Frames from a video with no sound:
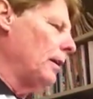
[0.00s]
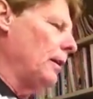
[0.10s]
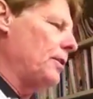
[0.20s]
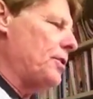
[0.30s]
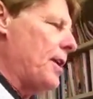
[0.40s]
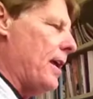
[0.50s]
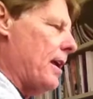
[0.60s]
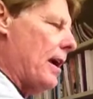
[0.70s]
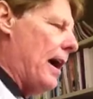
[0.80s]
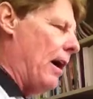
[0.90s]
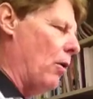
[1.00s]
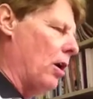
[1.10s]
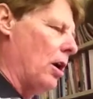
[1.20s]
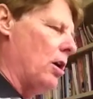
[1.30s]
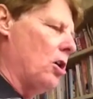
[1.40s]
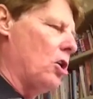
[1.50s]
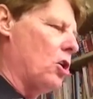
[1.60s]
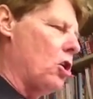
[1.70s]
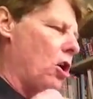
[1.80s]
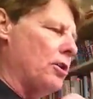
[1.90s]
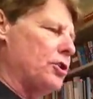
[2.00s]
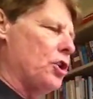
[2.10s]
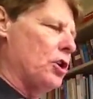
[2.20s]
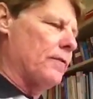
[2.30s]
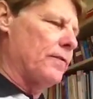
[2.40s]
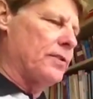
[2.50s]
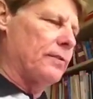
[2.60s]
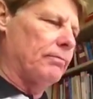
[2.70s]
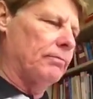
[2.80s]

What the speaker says: let's take our cost curves.